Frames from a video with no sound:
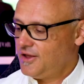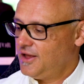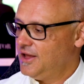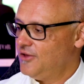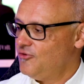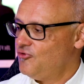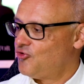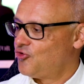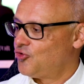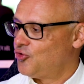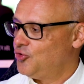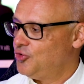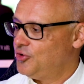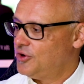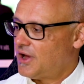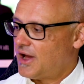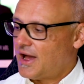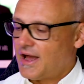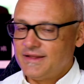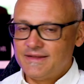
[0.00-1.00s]
in
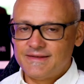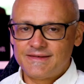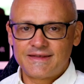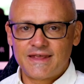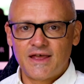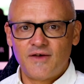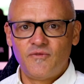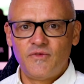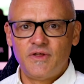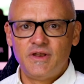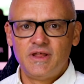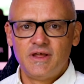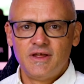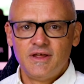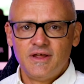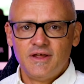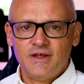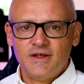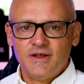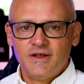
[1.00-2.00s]
June I discovered
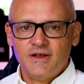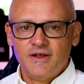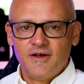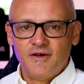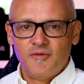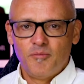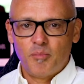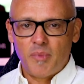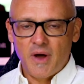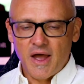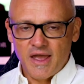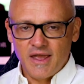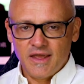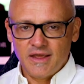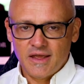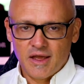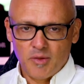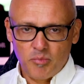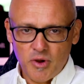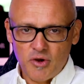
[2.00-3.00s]

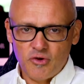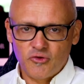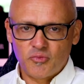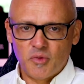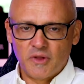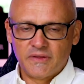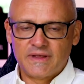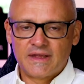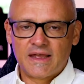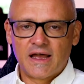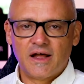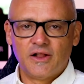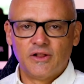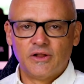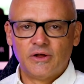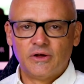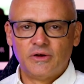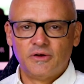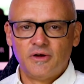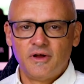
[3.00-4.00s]
by PERRIS Monte
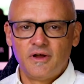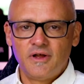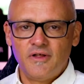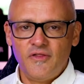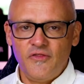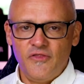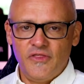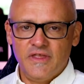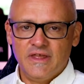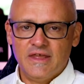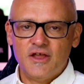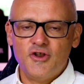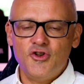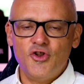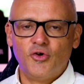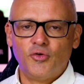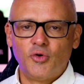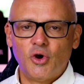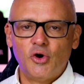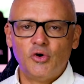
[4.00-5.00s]
Carlo, the
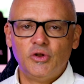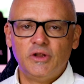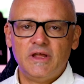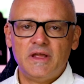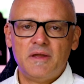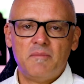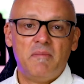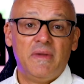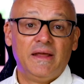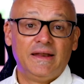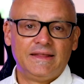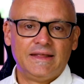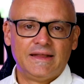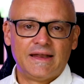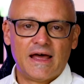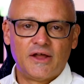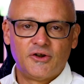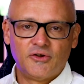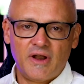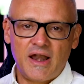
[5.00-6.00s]
NEROLI
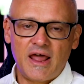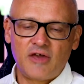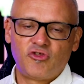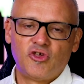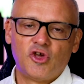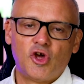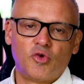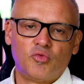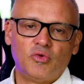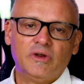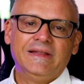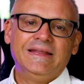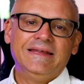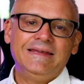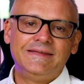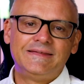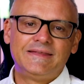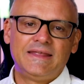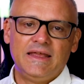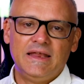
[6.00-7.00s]
MEDITERRANEO. It actually got
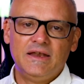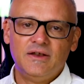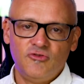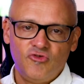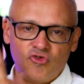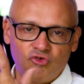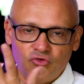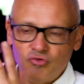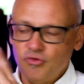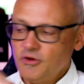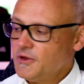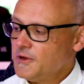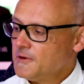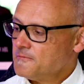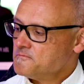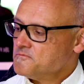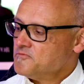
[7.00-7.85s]
released in June.